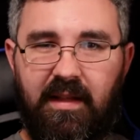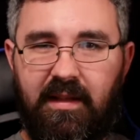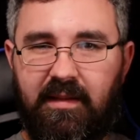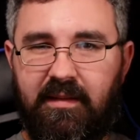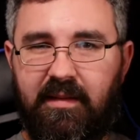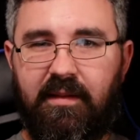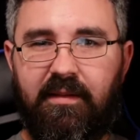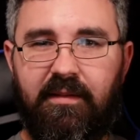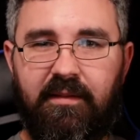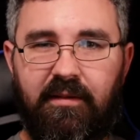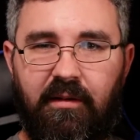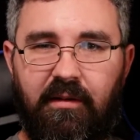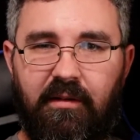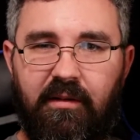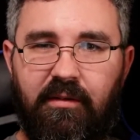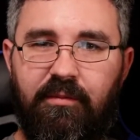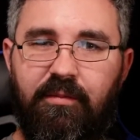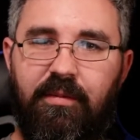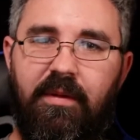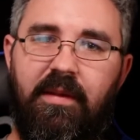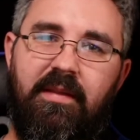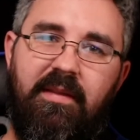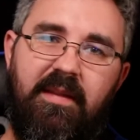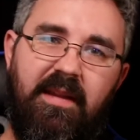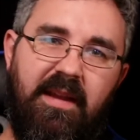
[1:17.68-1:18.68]
let's get started
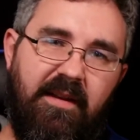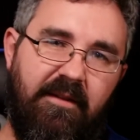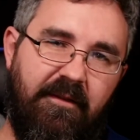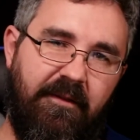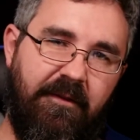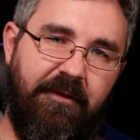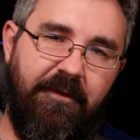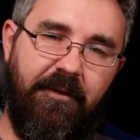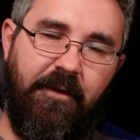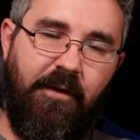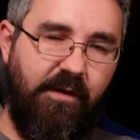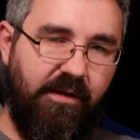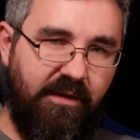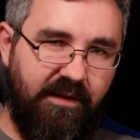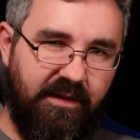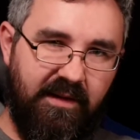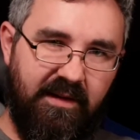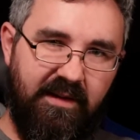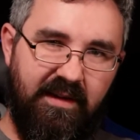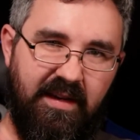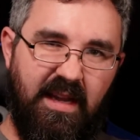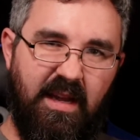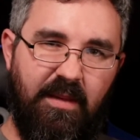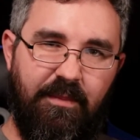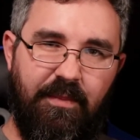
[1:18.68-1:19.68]
with the
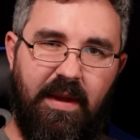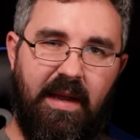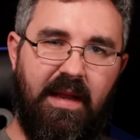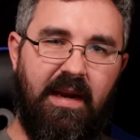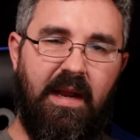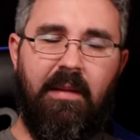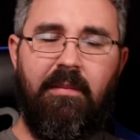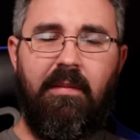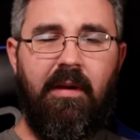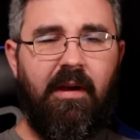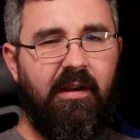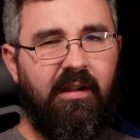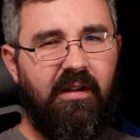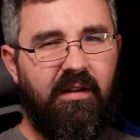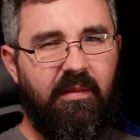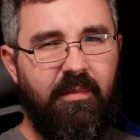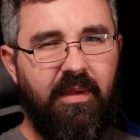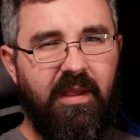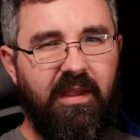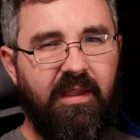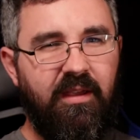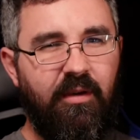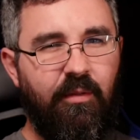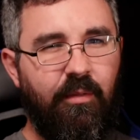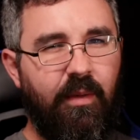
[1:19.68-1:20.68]
first tip. And I'm not going to
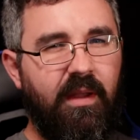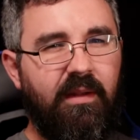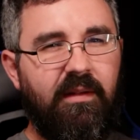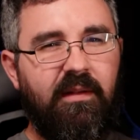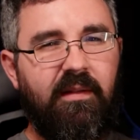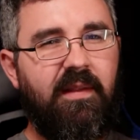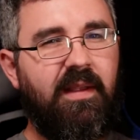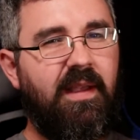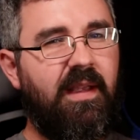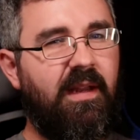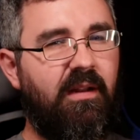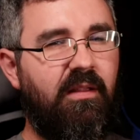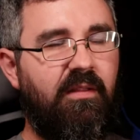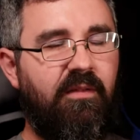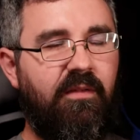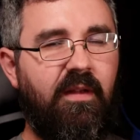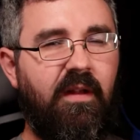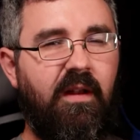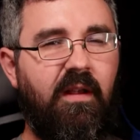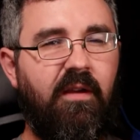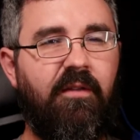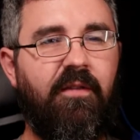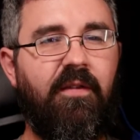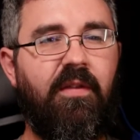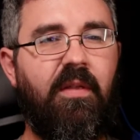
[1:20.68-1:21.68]
make you wait till the end of the
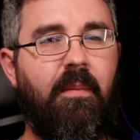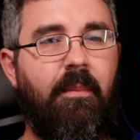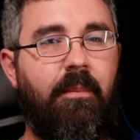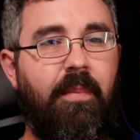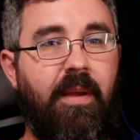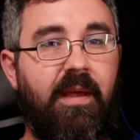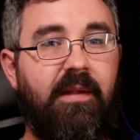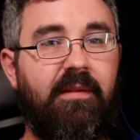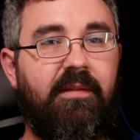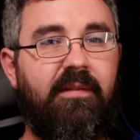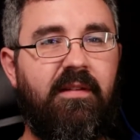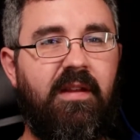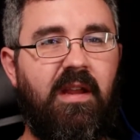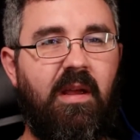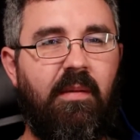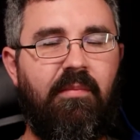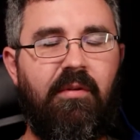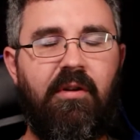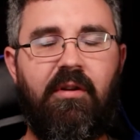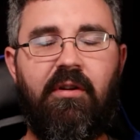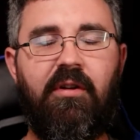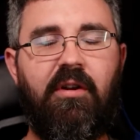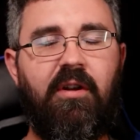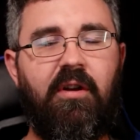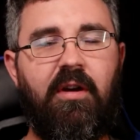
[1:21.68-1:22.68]
video for the best tip.
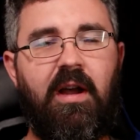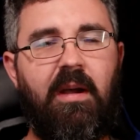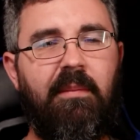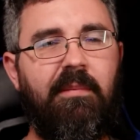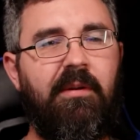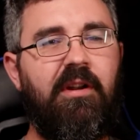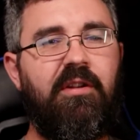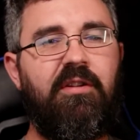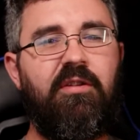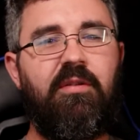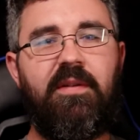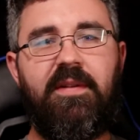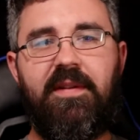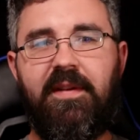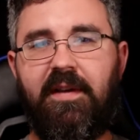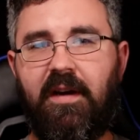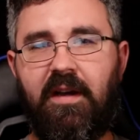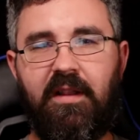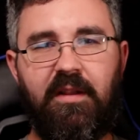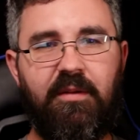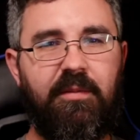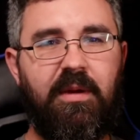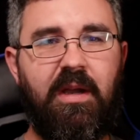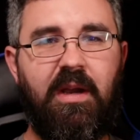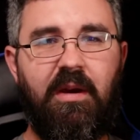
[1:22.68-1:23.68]
No. I'm going to do it the
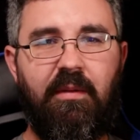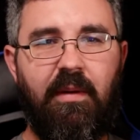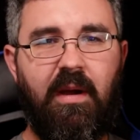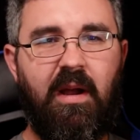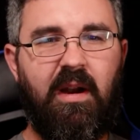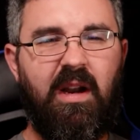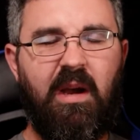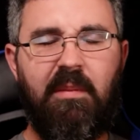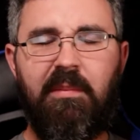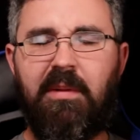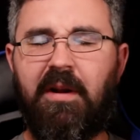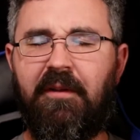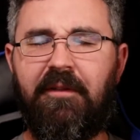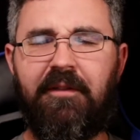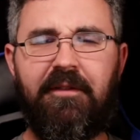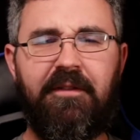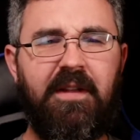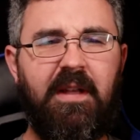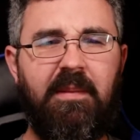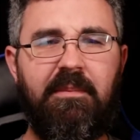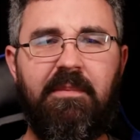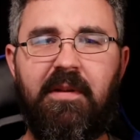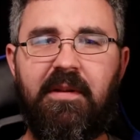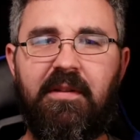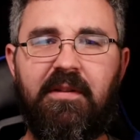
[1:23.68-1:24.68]
other way around. I'm going to
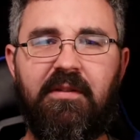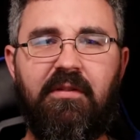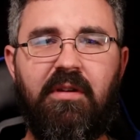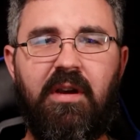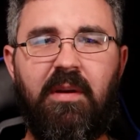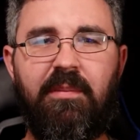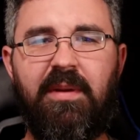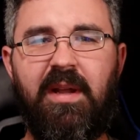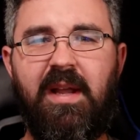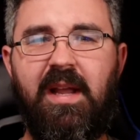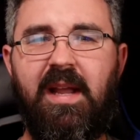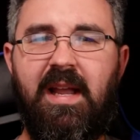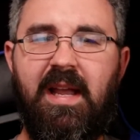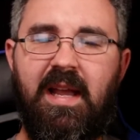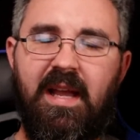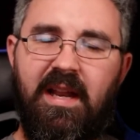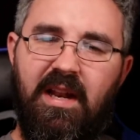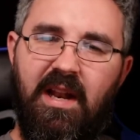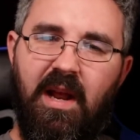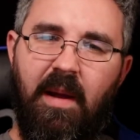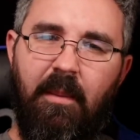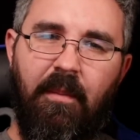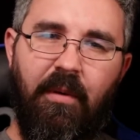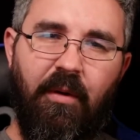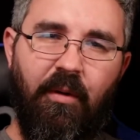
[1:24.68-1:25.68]
flip the script.
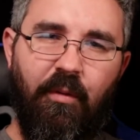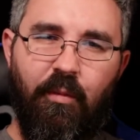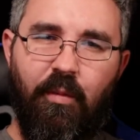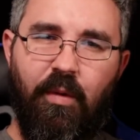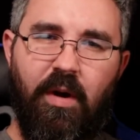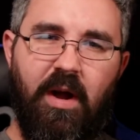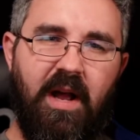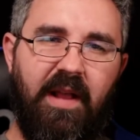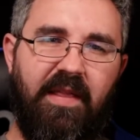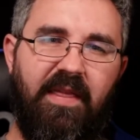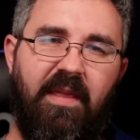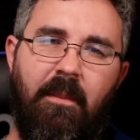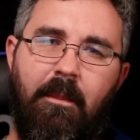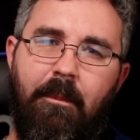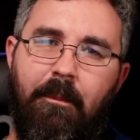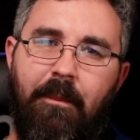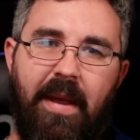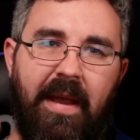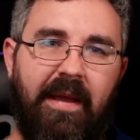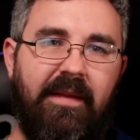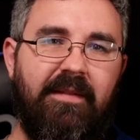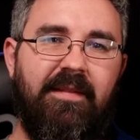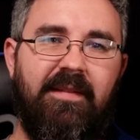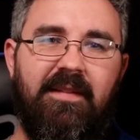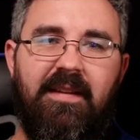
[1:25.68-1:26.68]
Number one, the
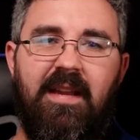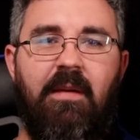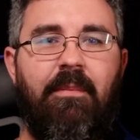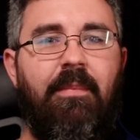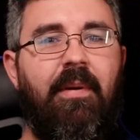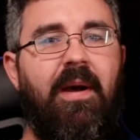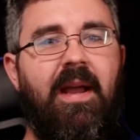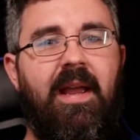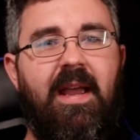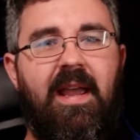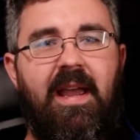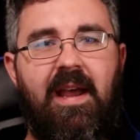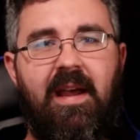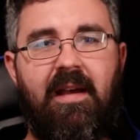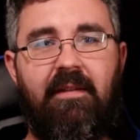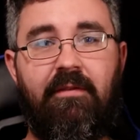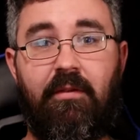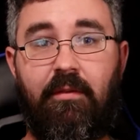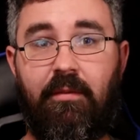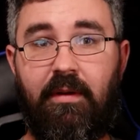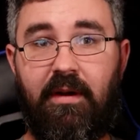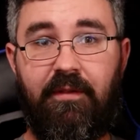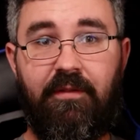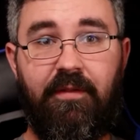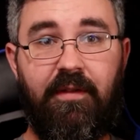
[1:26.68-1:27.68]
best tip I have.
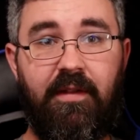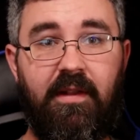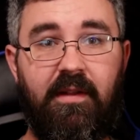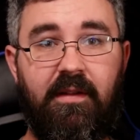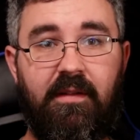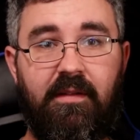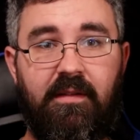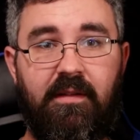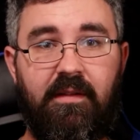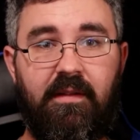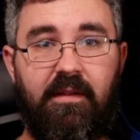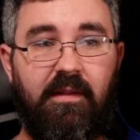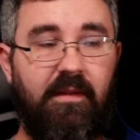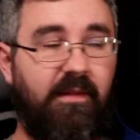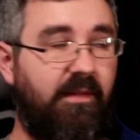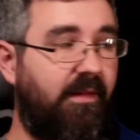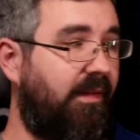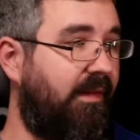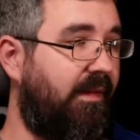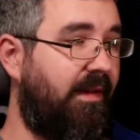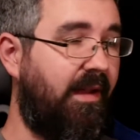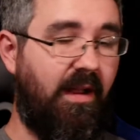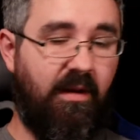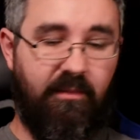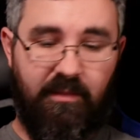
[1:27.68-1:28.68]
You ready for this?
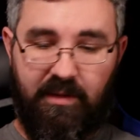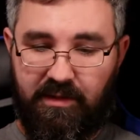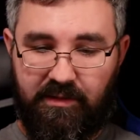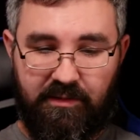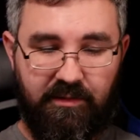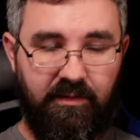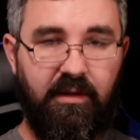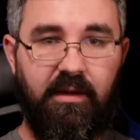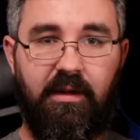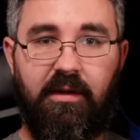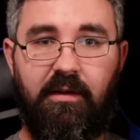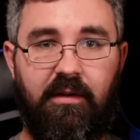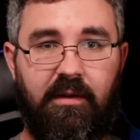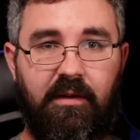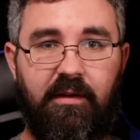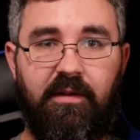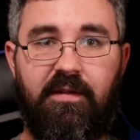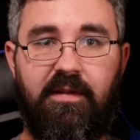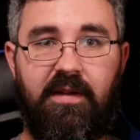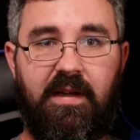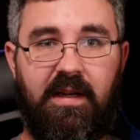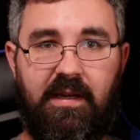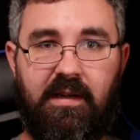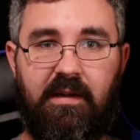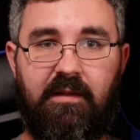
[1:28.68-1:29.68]
Sit down. Make sure you're
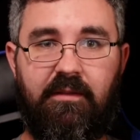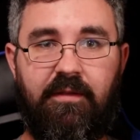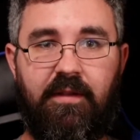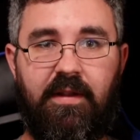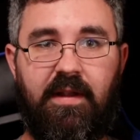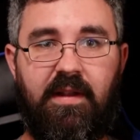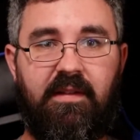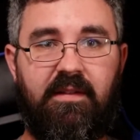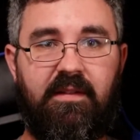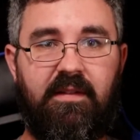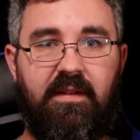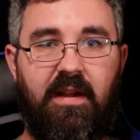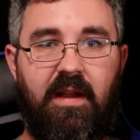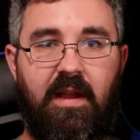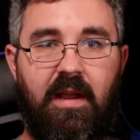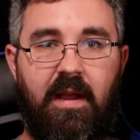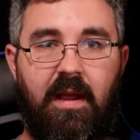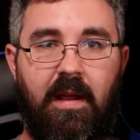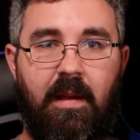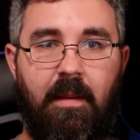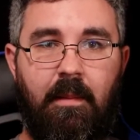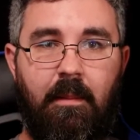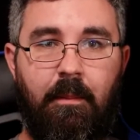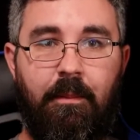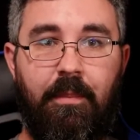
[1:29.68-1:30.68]
seated for this.
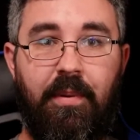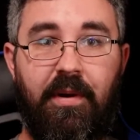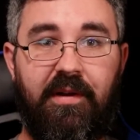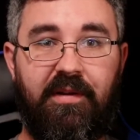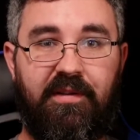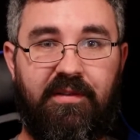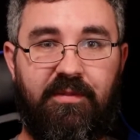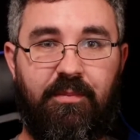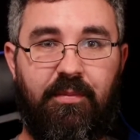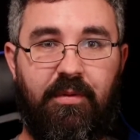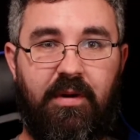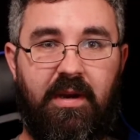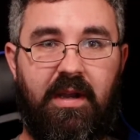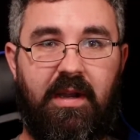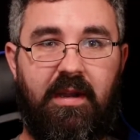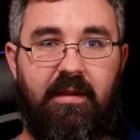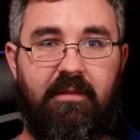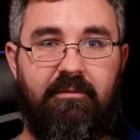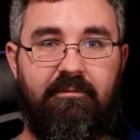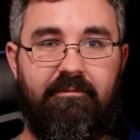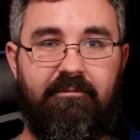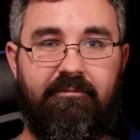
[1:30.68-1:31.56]
Bug spray.